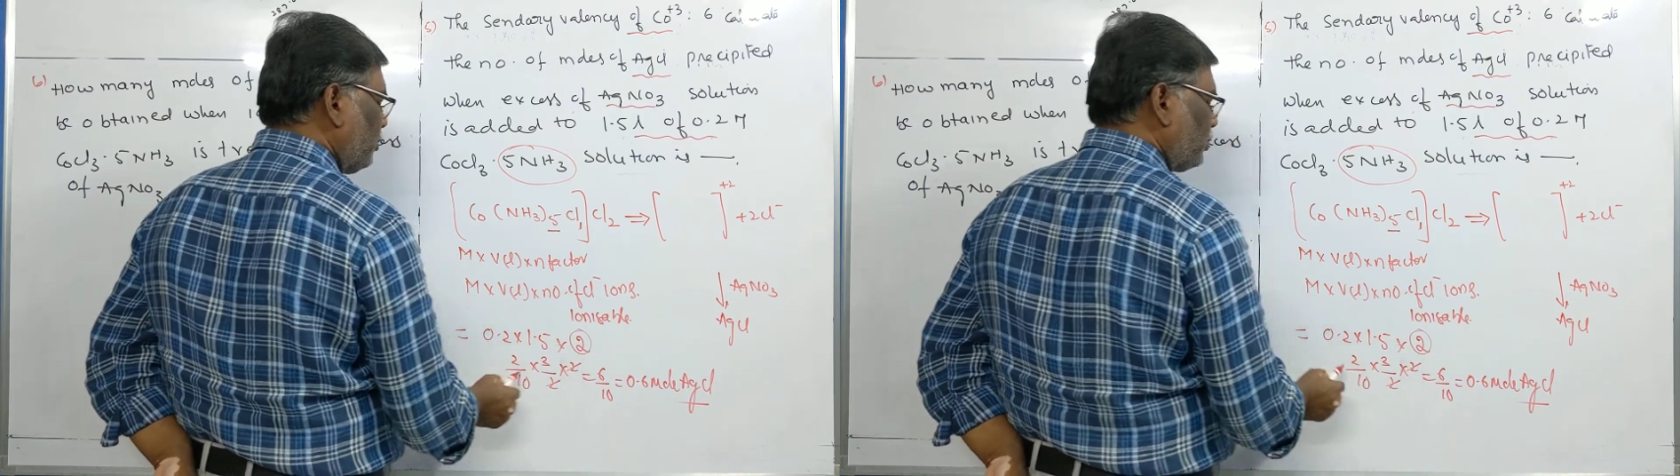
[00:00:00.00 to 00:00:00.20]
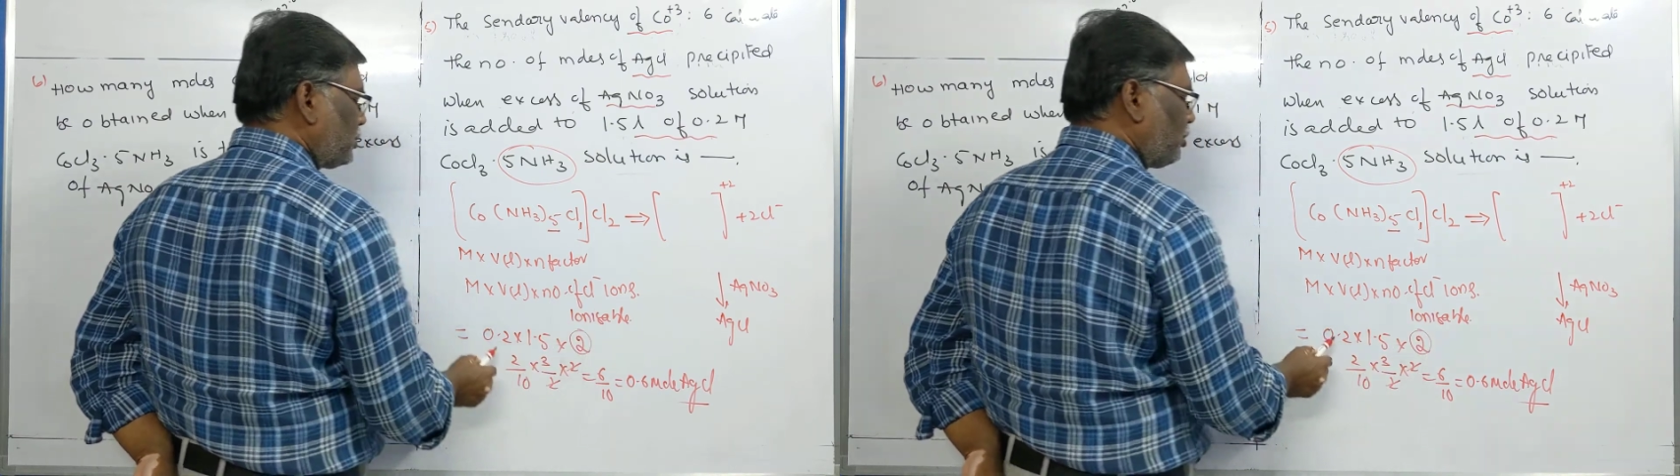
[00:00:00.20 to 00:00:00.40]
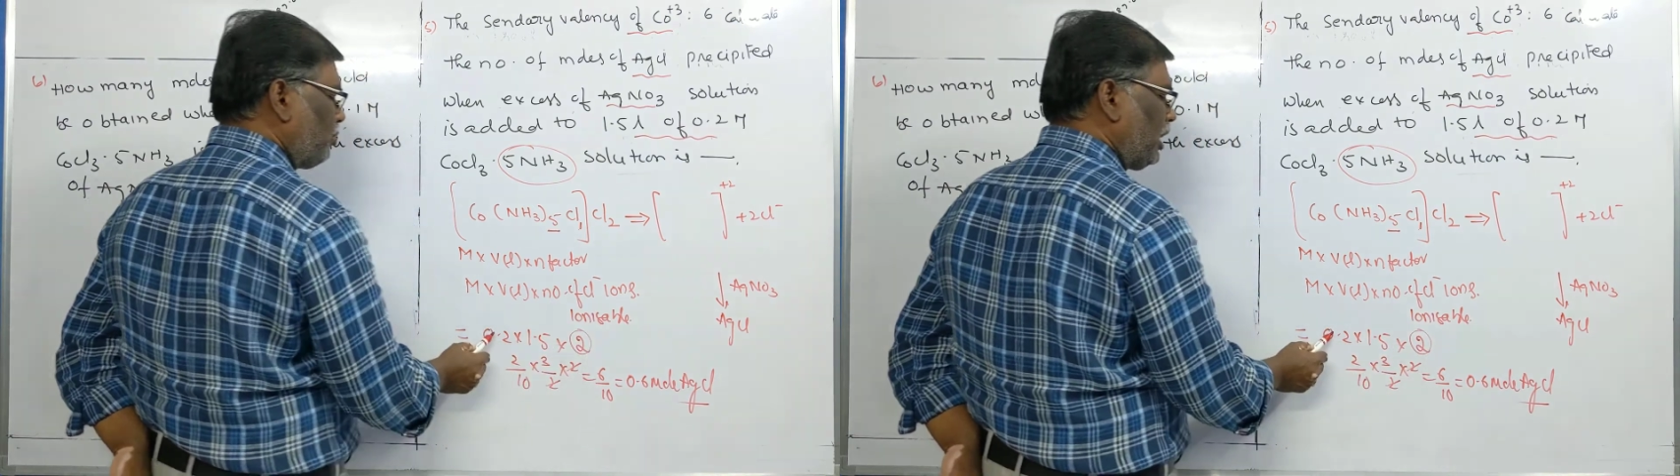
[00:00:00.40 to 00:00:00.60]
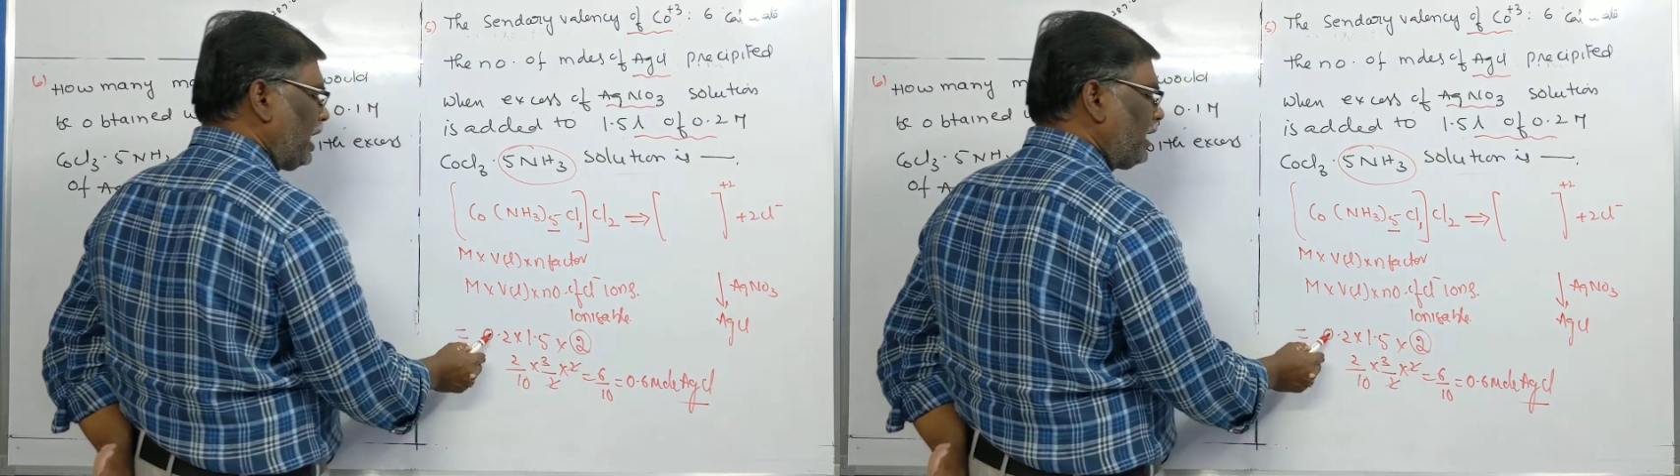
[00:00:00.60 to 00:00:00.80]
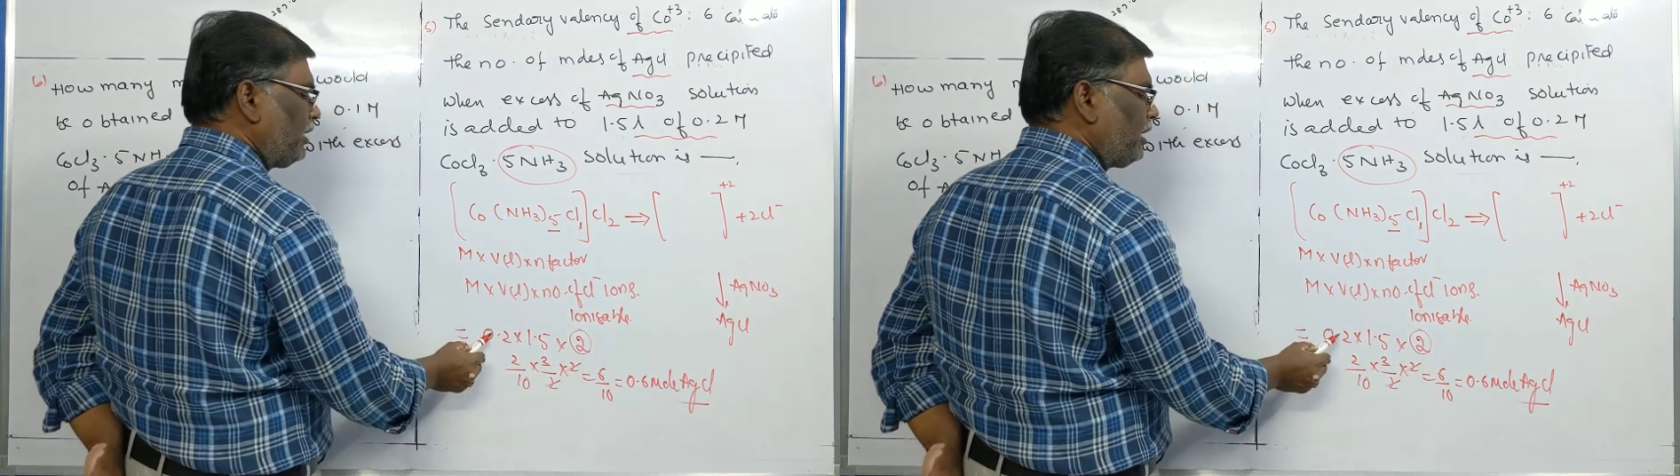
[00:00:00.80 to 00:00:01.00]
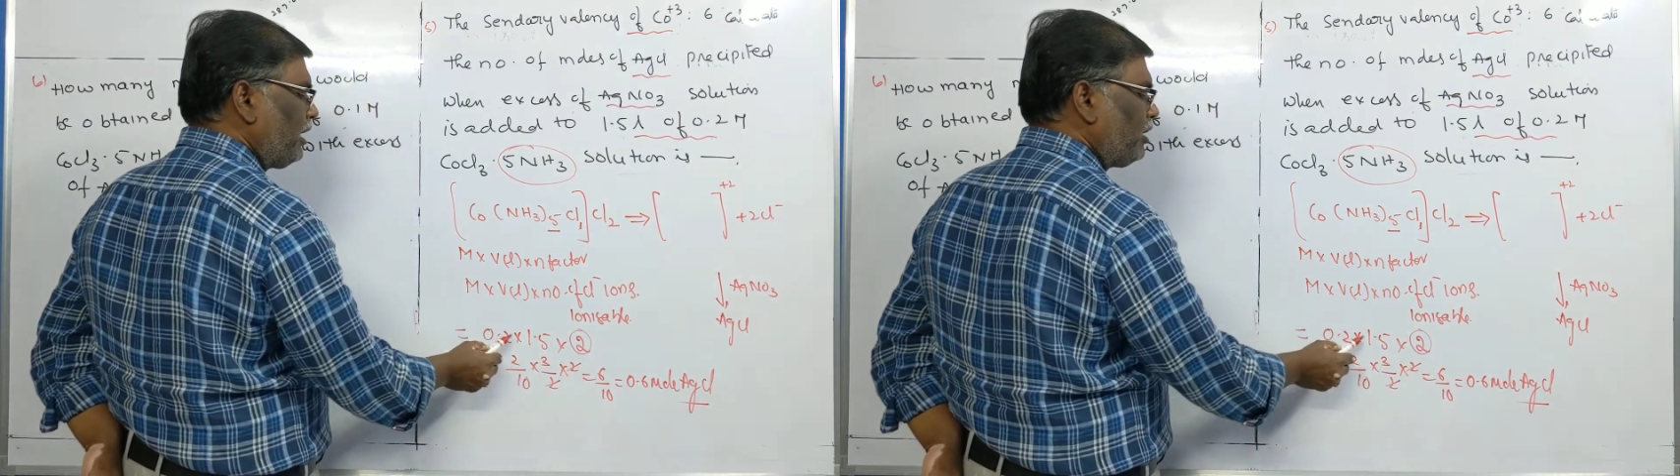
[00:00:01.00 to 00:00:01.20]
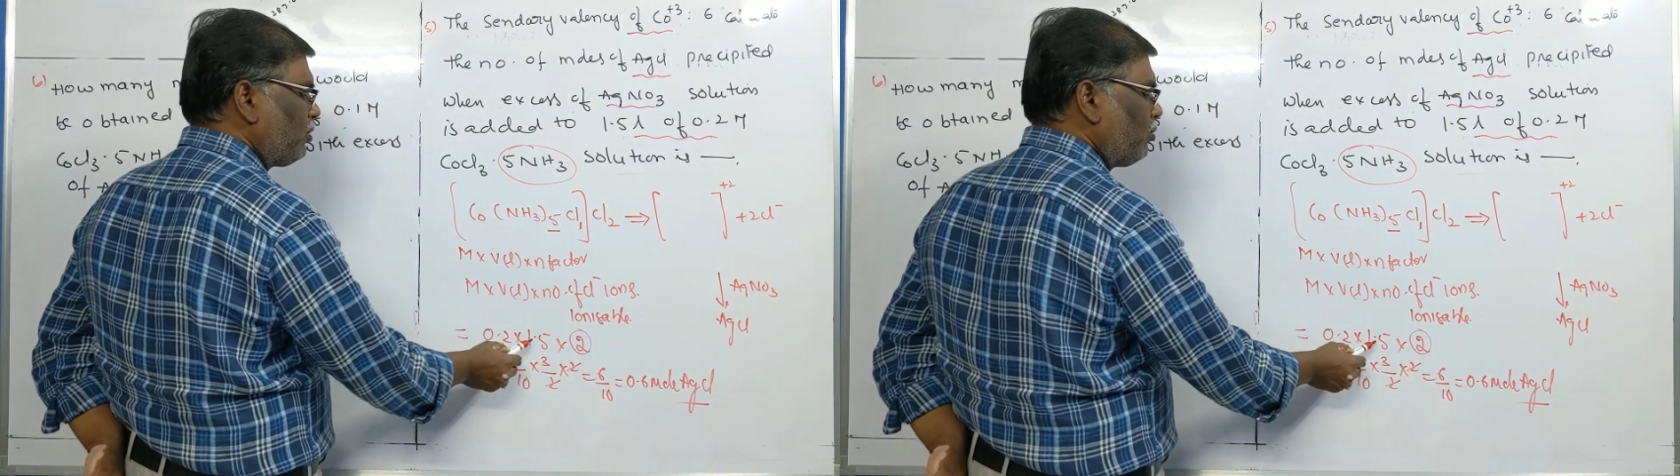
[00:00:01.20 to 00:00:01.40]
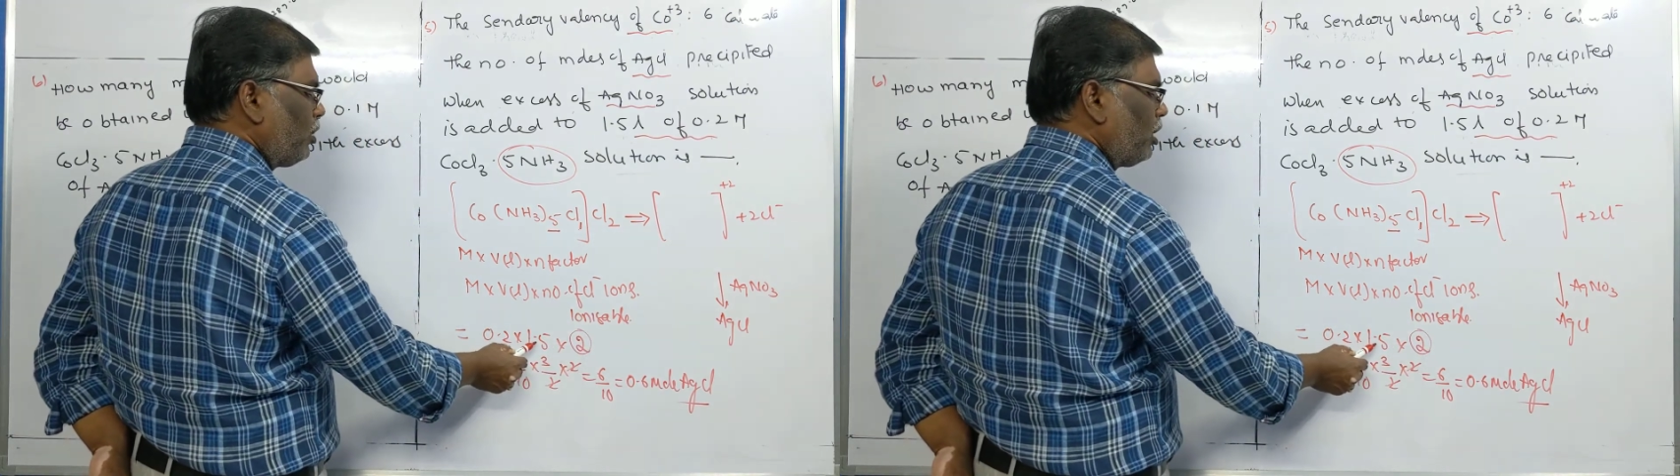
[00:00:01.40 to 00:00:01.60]
So molarity into
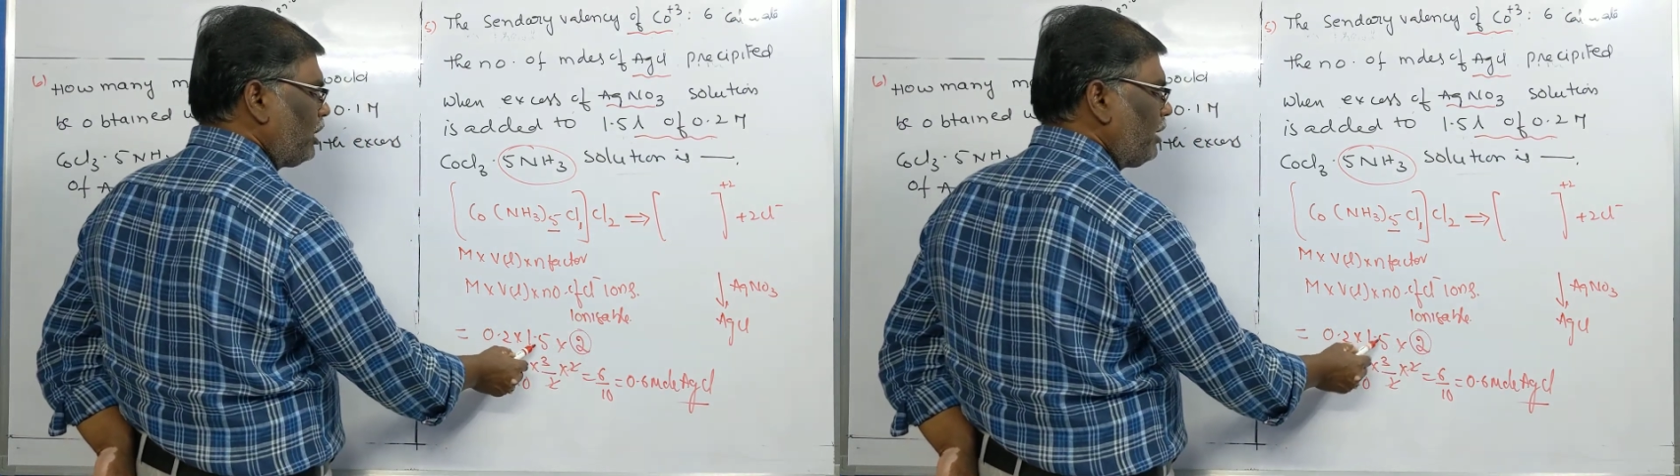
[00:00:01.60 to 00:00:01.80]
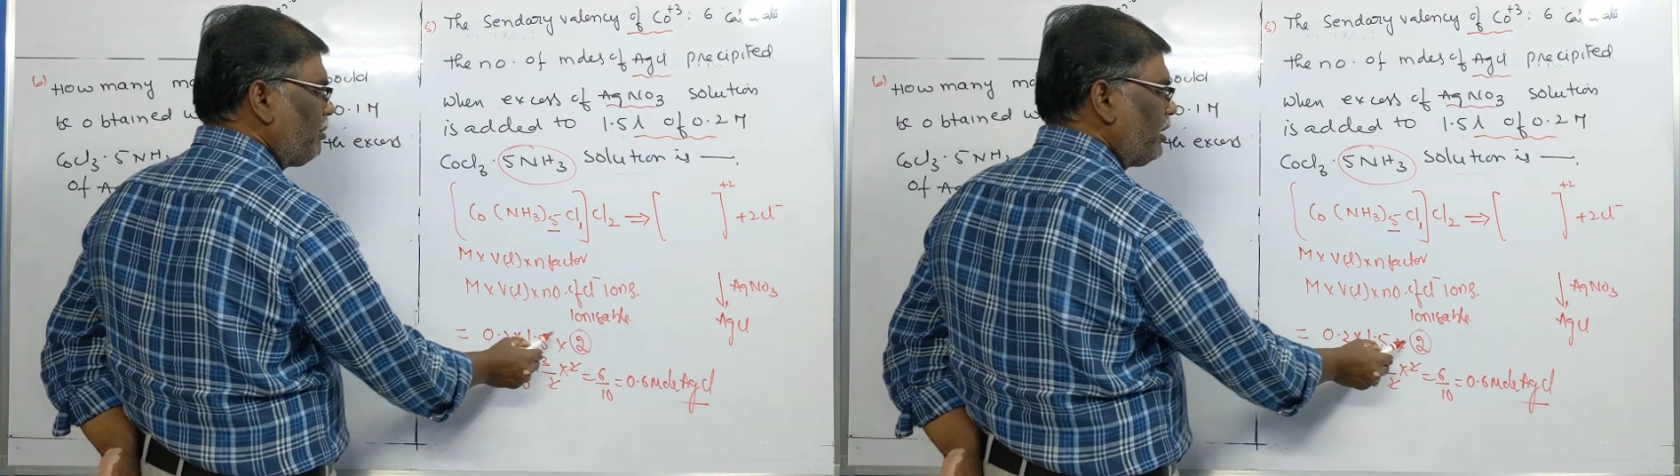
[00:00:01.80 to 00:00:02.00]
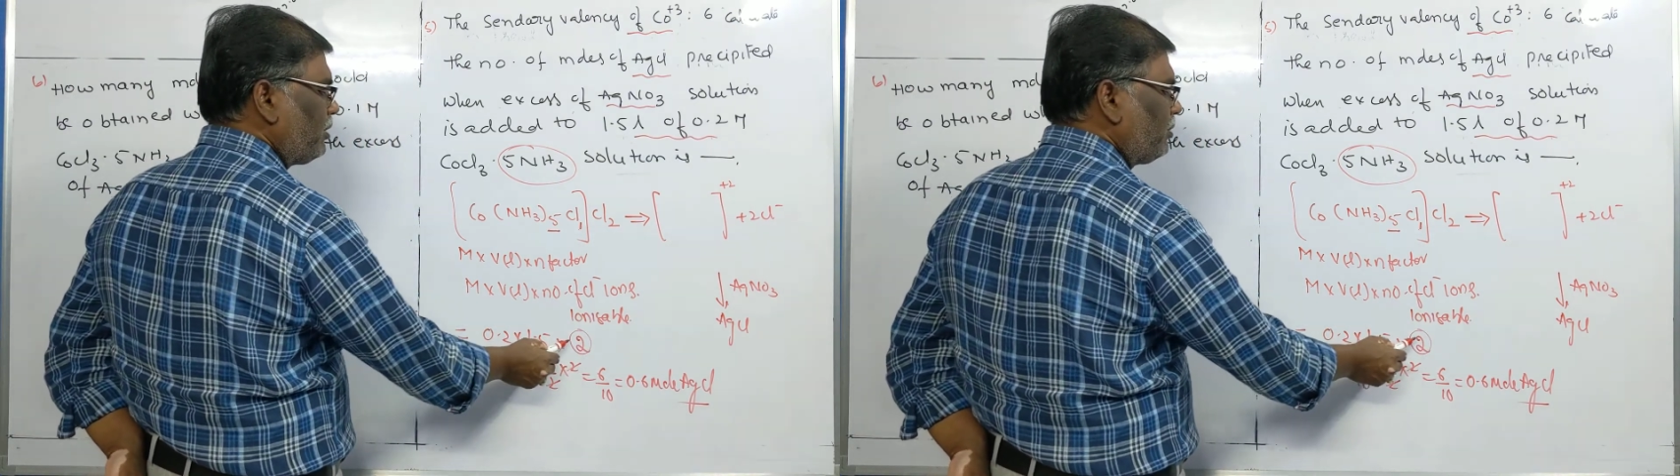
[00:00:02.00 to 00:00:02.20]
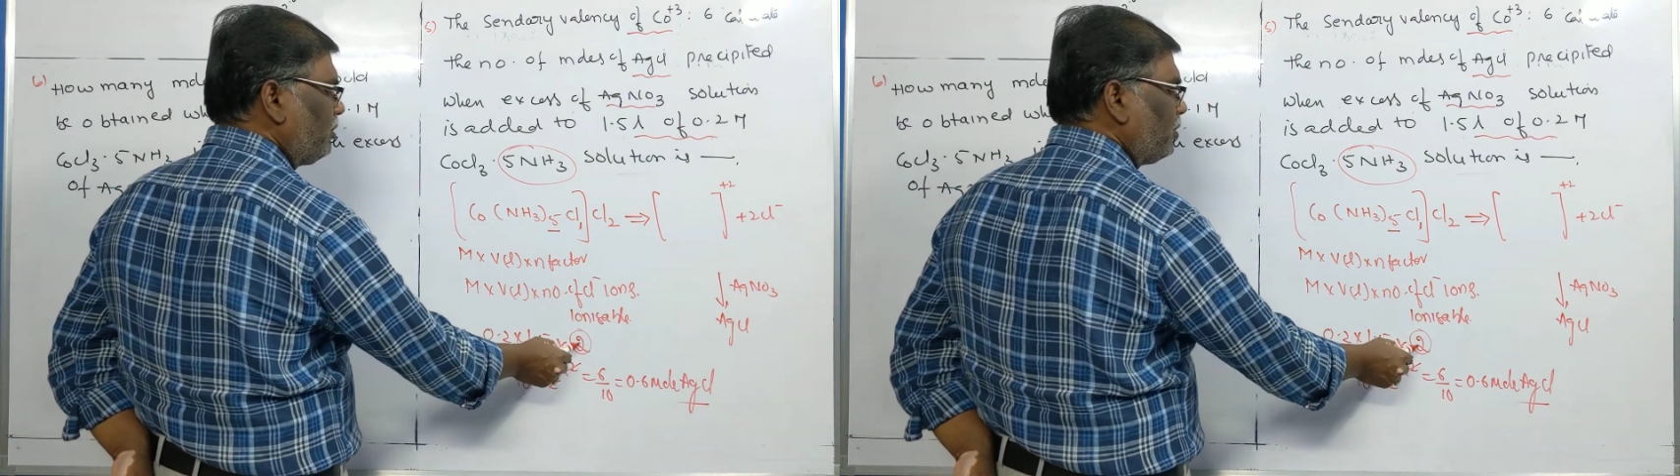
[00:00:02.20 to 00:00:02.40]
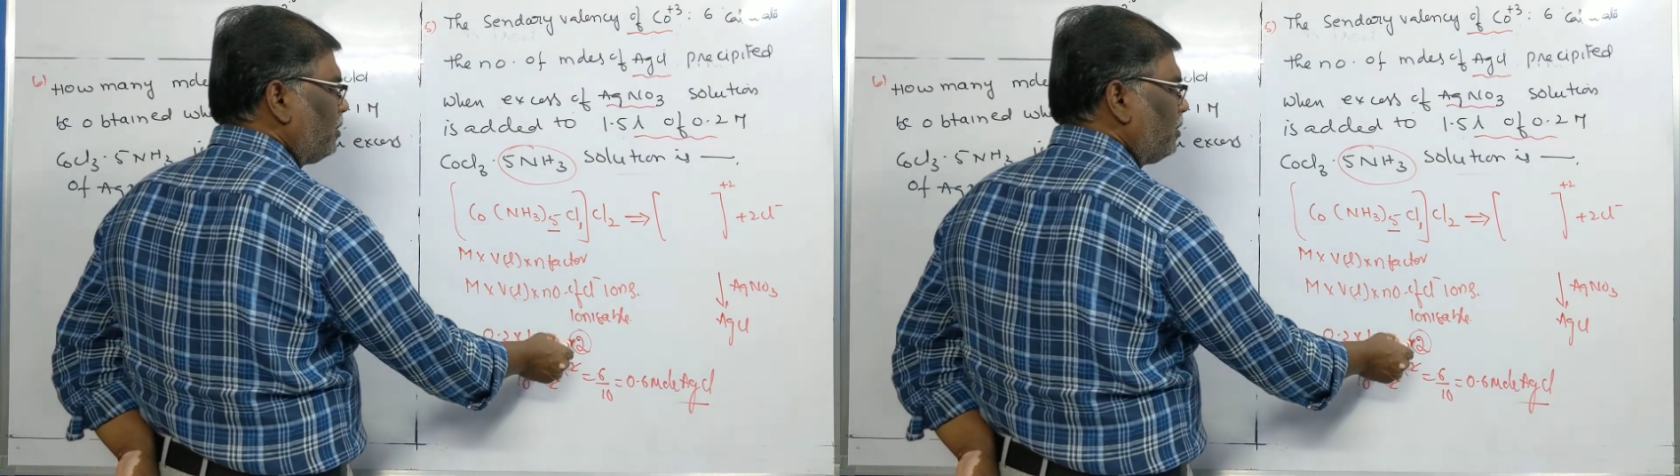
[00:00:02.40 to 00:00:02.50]
volume into